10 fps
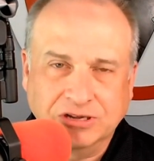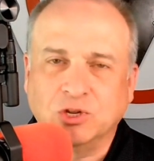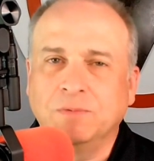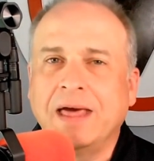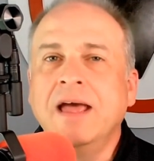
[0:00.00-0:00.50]

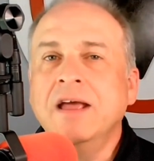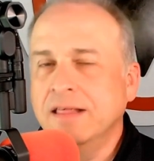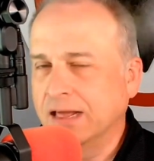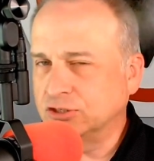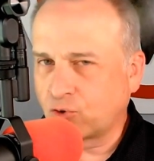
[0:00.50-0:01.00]
So that
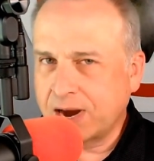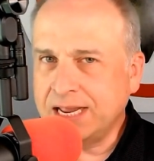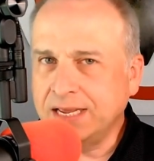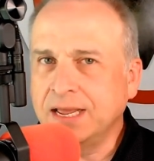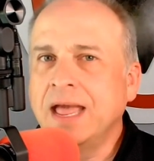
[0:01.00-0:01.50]

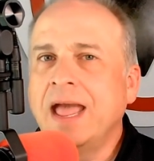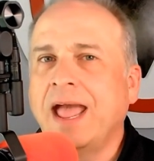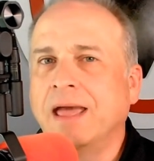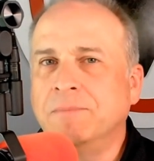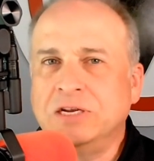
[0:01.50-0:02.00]
training,
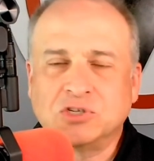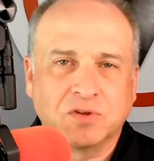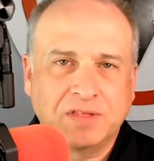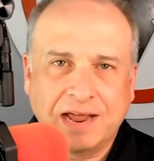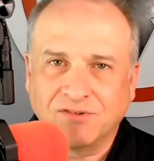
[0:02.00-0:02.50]
and be sure
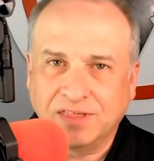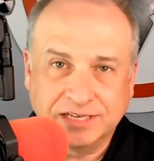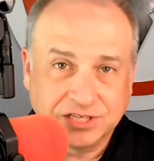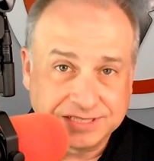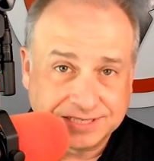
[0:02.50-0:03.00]
that everything
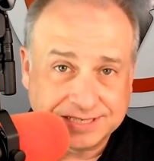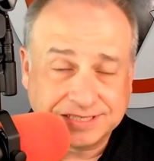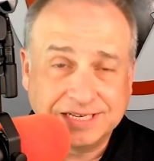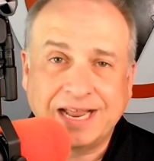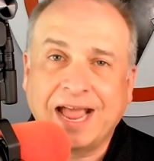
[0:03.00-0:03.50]
is consistent,